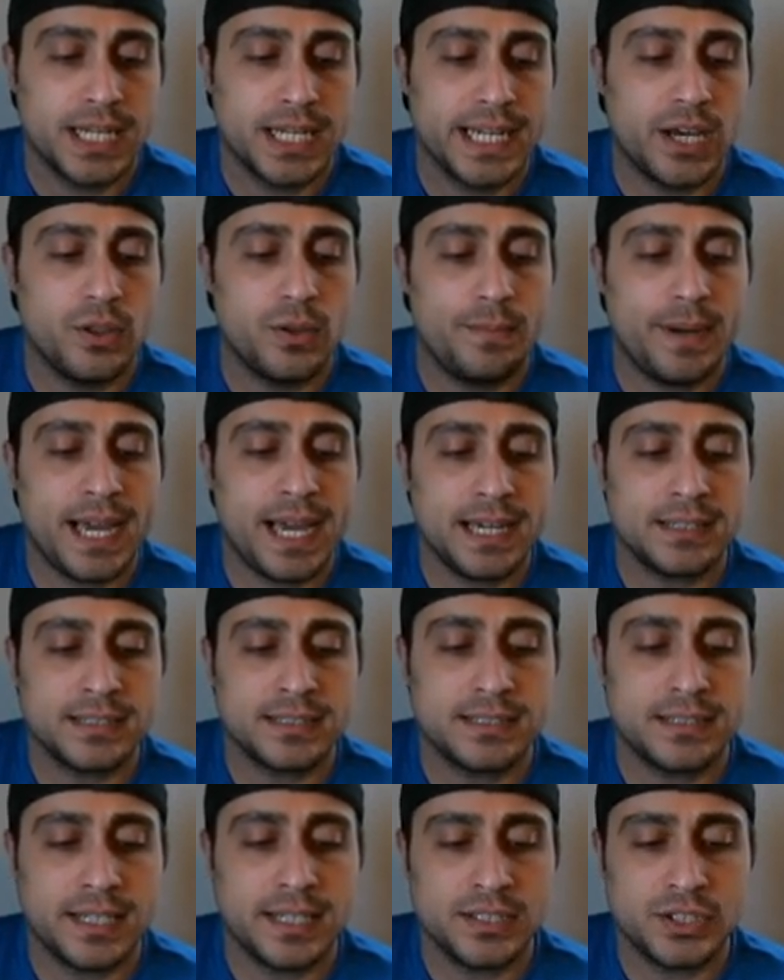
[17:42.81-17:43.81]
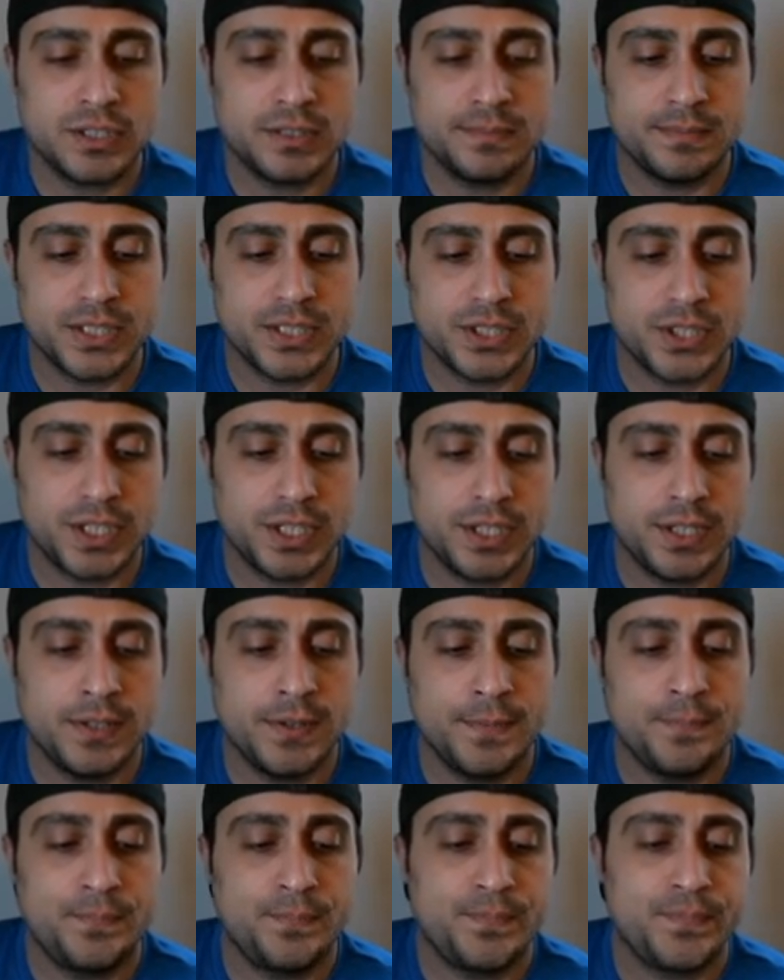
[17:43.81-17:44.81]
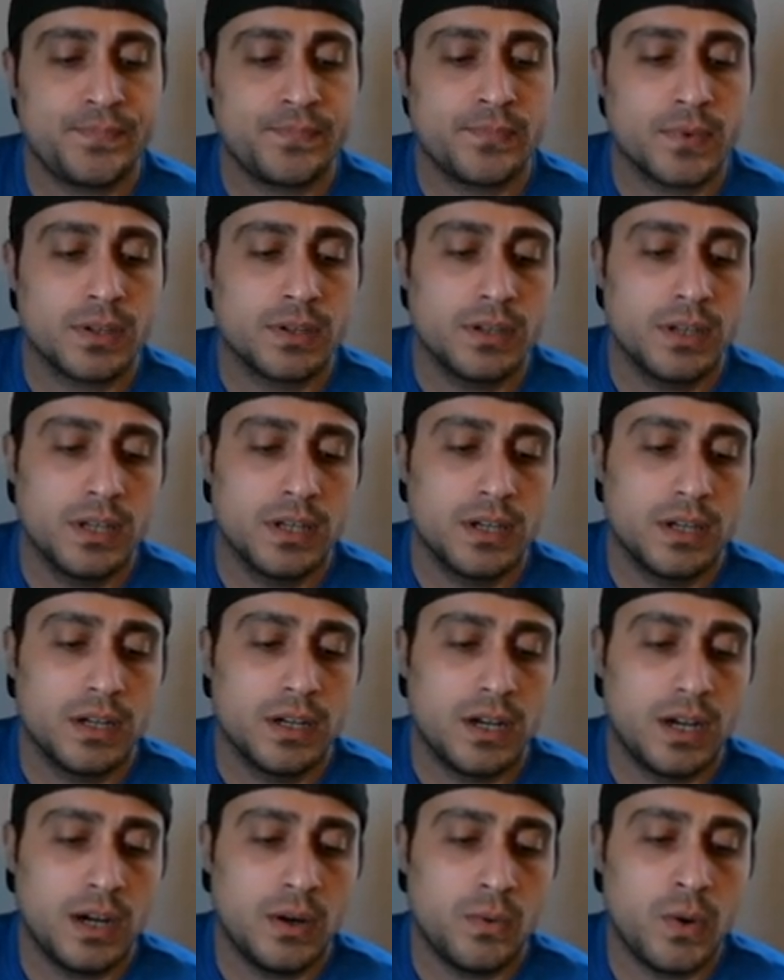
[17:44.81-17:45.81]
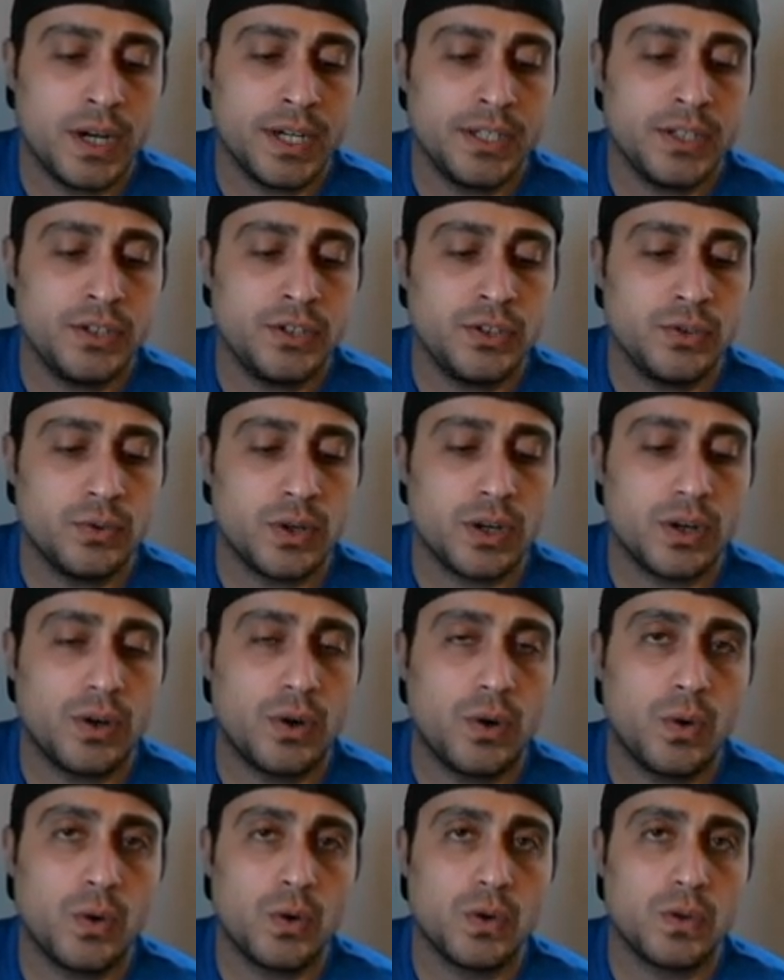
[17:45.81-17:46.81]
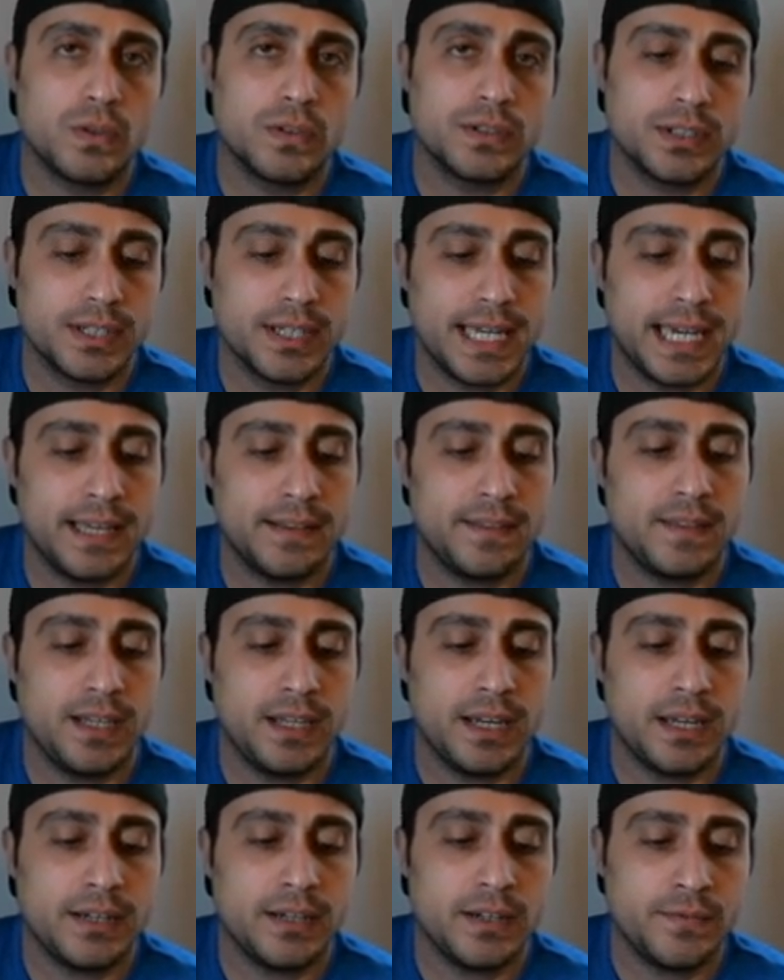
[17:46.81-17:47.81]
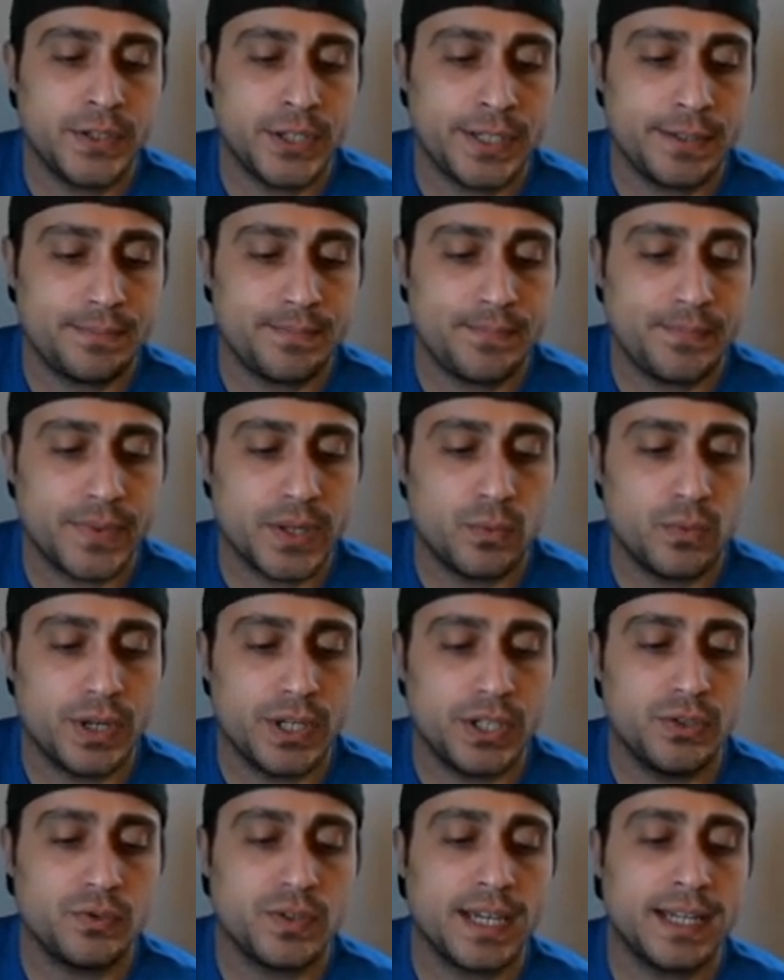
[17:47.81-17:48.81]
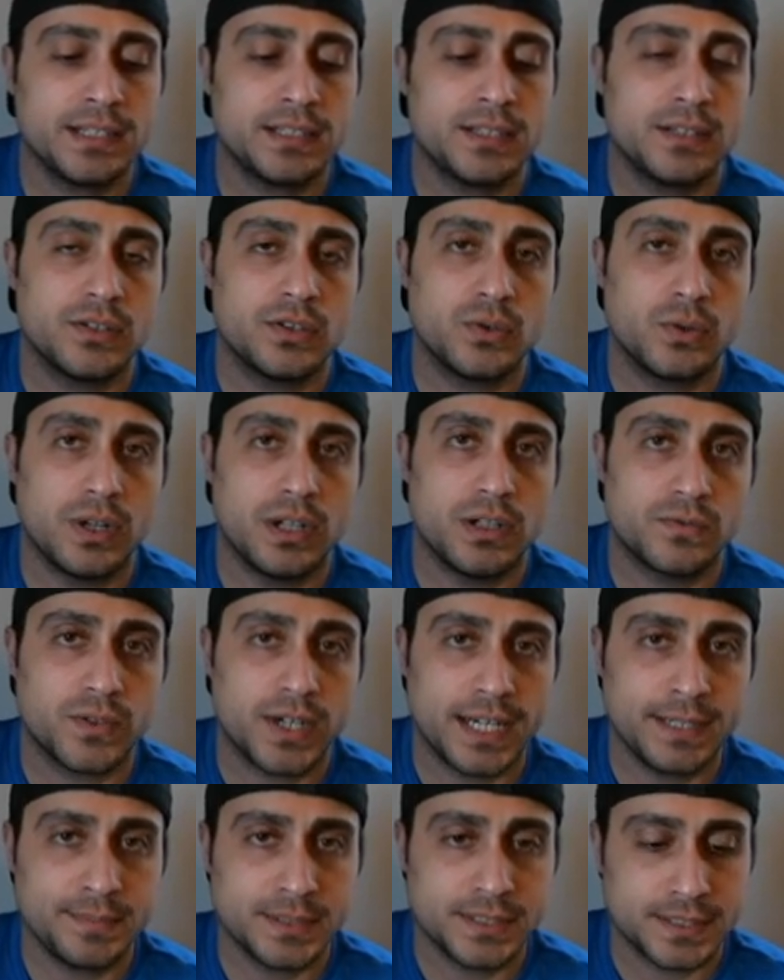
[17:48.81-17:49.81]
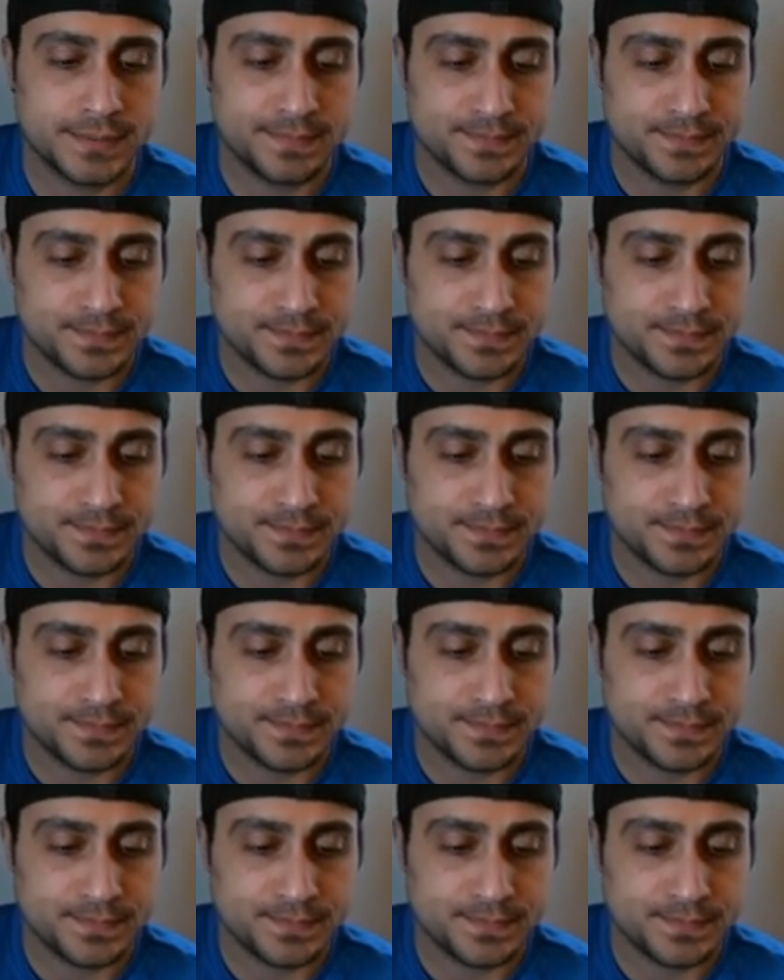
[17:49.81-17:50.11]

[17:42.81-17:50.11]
Now, the back extension machine, I want you to do a hold at the end of it when you get to the 12 reps.